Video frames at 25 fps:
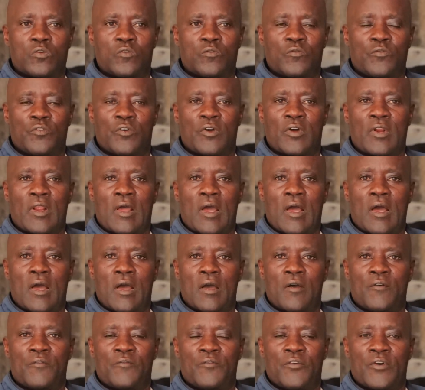
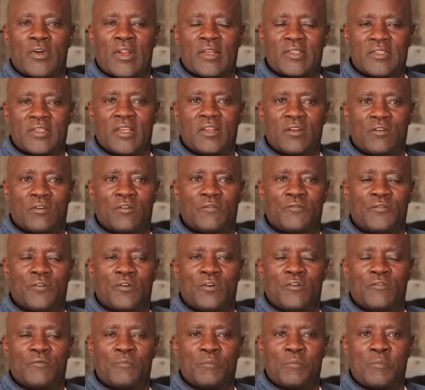for a send-off
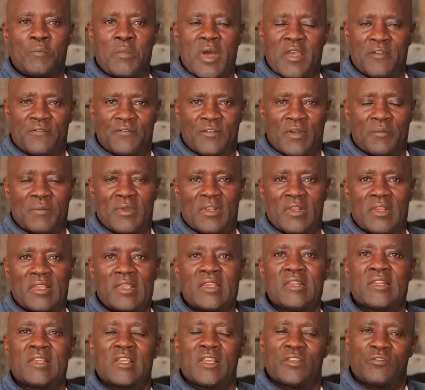of my family,
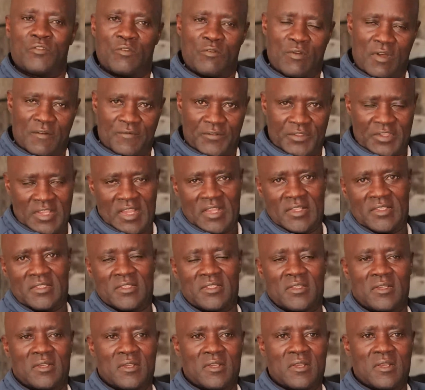in case you have
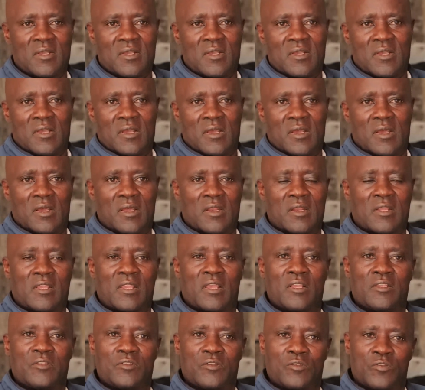chance. And in
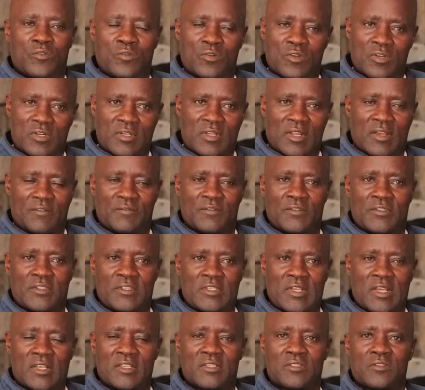case you don't have
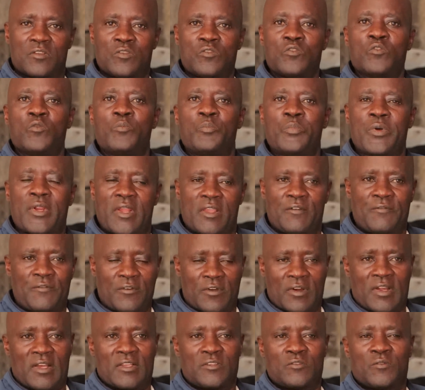chance, you pray
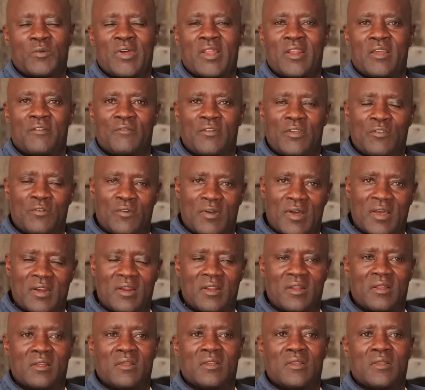for us wherever you are.
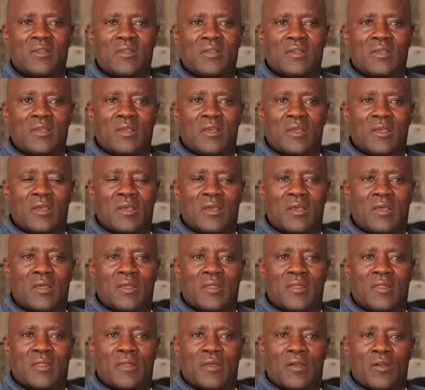
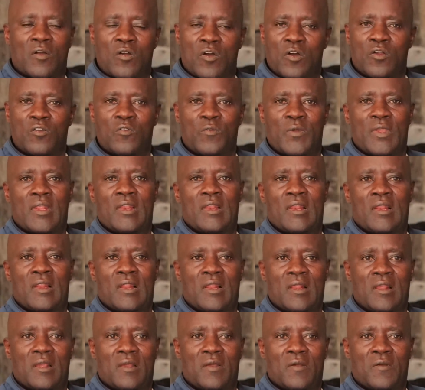God will
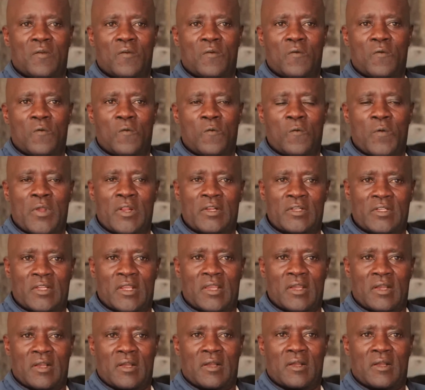
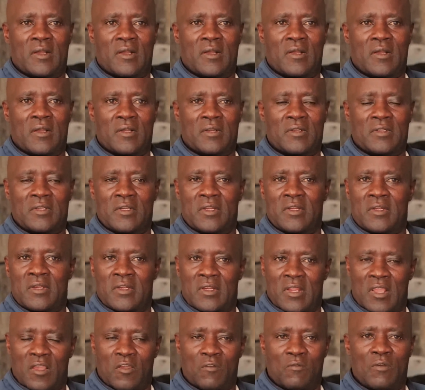
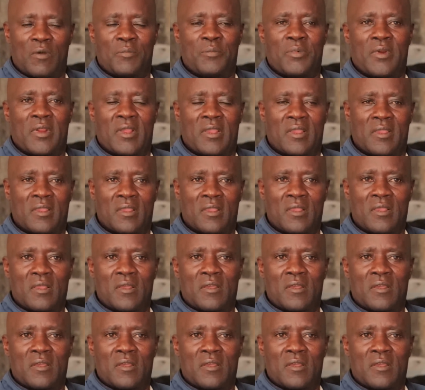take your prayer.